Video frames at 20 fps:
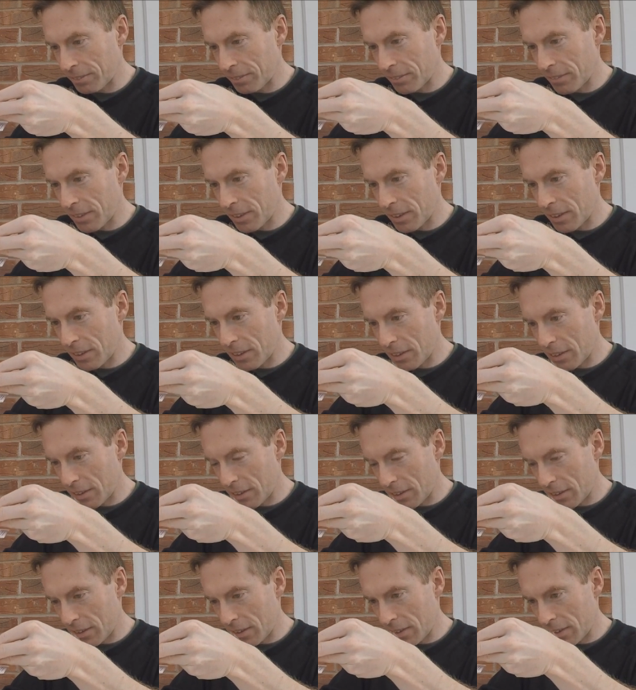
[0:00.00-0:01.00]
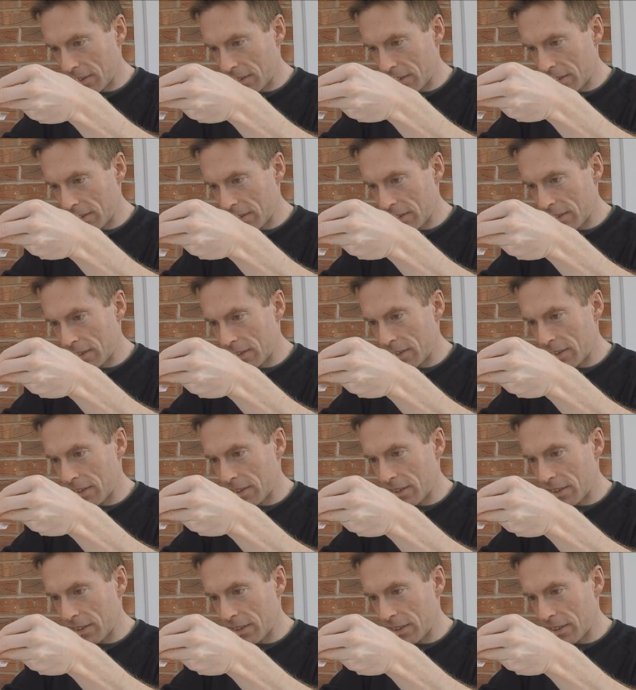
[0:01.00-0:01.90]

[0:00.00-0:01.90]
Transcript: (silence)